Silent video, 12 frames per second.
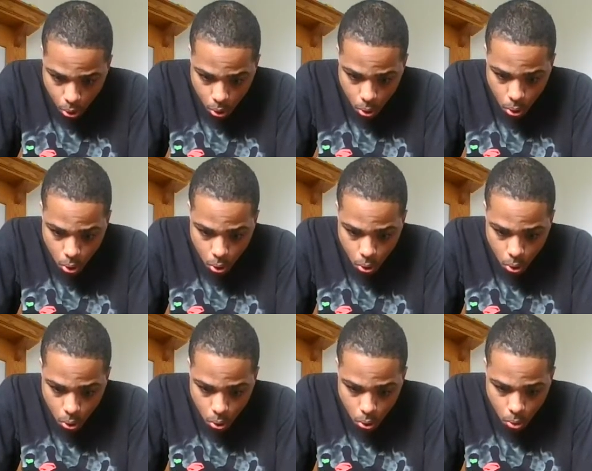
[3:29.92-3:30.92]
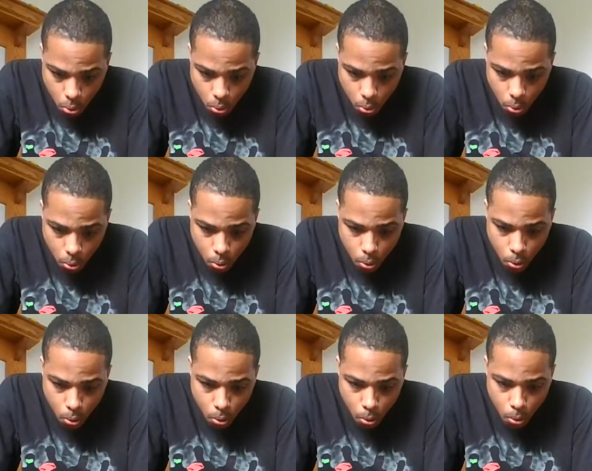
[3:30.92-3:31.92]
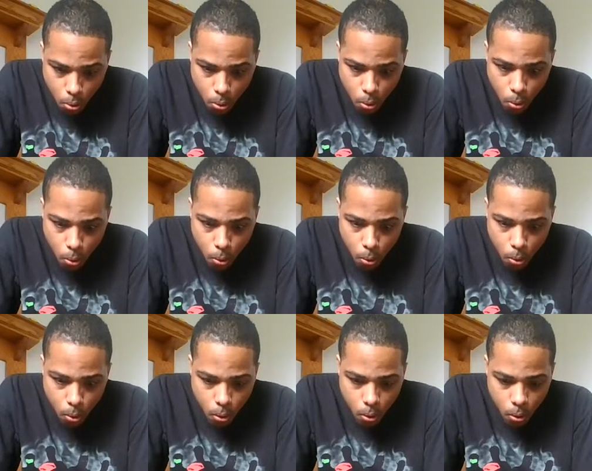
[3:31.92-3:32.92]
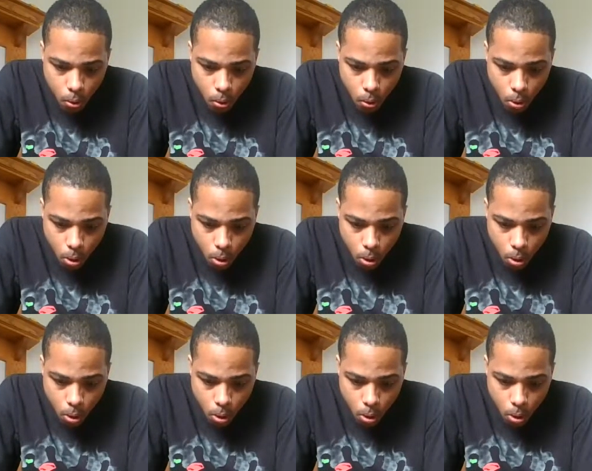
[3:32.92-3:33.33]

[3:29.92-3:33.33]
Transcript: No one is speaking in this clip.